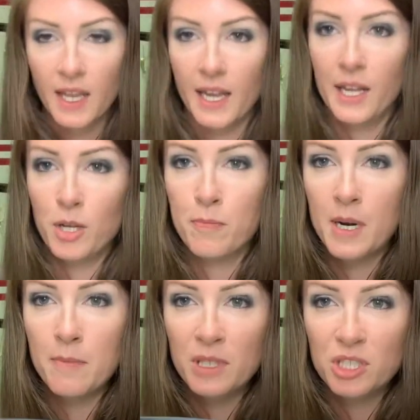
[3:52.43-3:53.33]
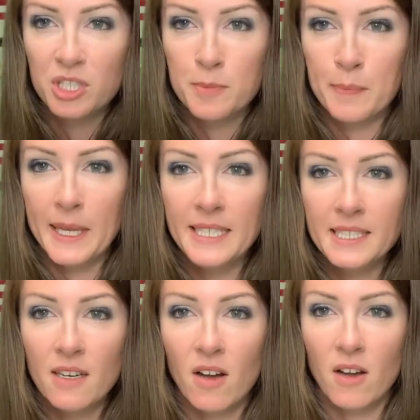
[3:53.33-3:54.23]
And you pretty much just place
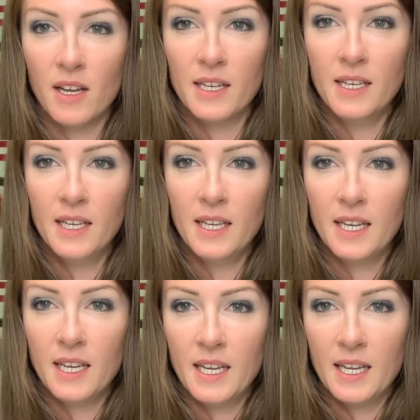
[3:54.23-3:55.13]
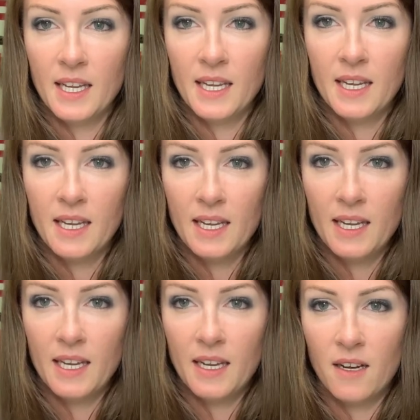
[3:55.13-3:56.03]
it on
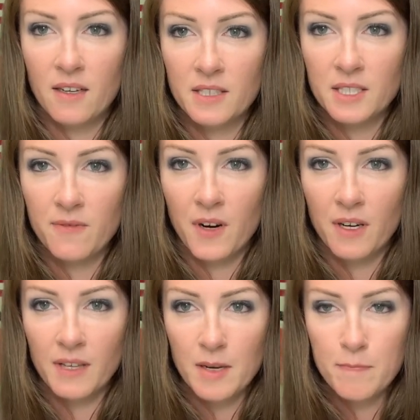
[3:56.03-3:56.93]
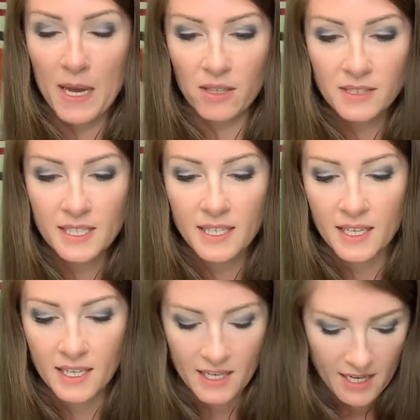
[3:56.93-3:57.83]
the Safariland belt.
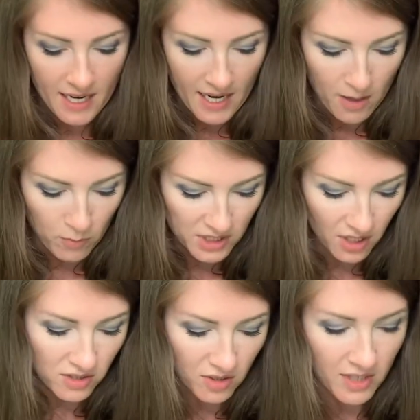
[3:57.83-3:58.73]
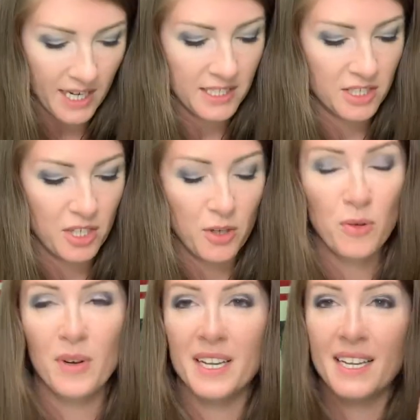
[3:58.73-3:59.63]
And what's also nice
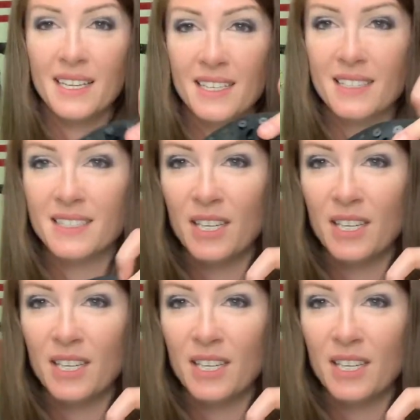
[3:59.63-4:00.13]
too is